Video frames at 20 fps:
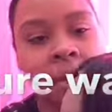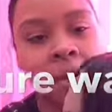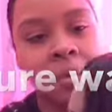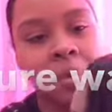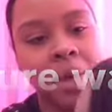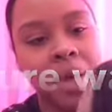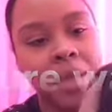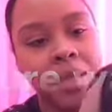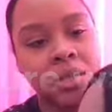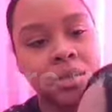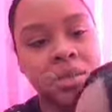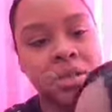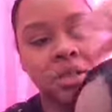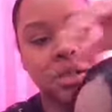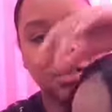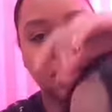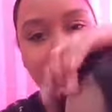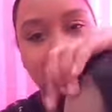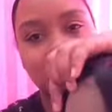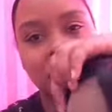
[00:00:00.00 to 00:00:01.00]
but as you can
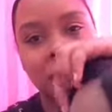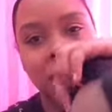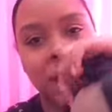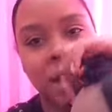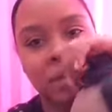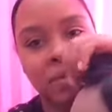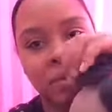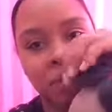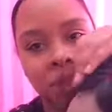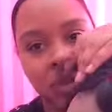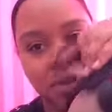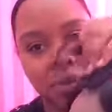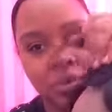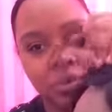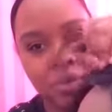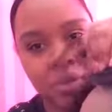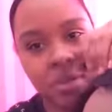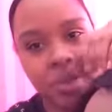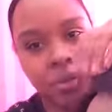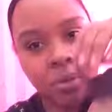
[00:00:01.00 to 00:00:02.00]
see, I haven't
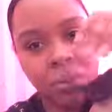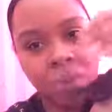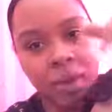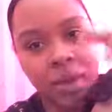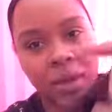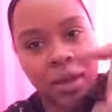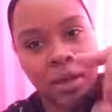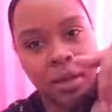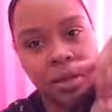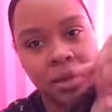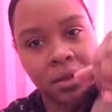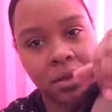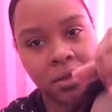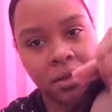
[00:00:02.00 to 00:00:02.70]
used the wig